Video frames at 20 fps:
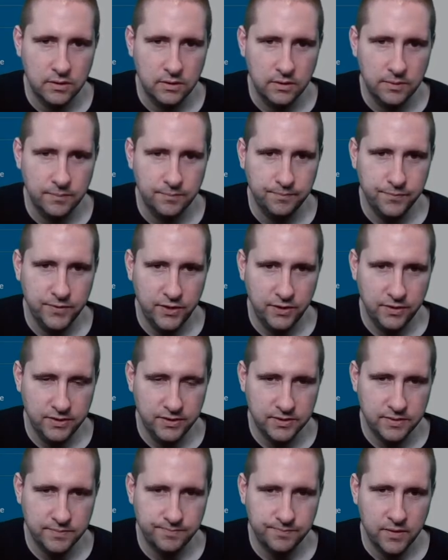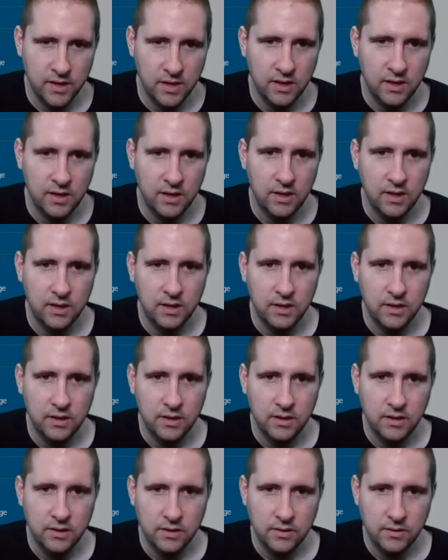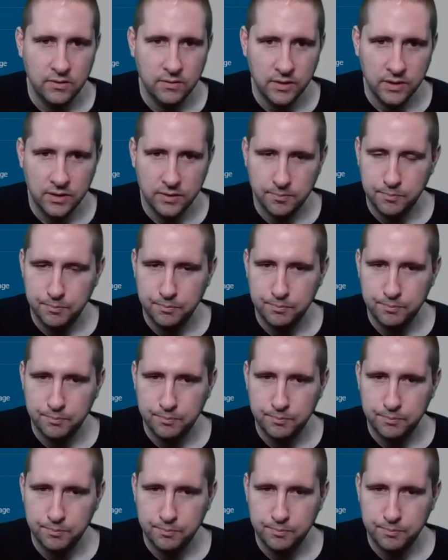Oh, there it is. You can